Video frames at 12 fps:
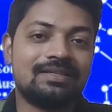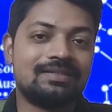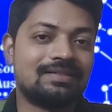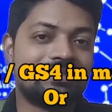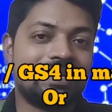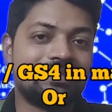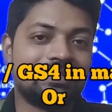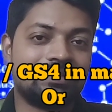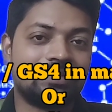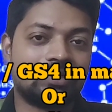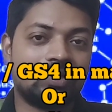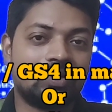in science and
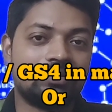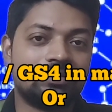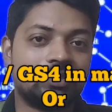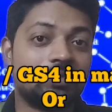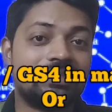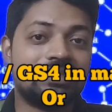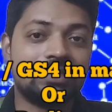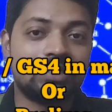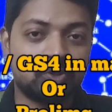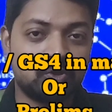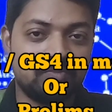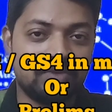technology, your
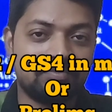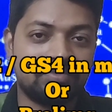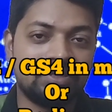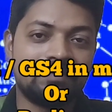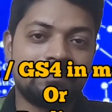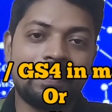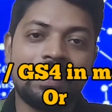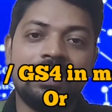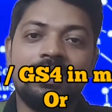GS2 paper.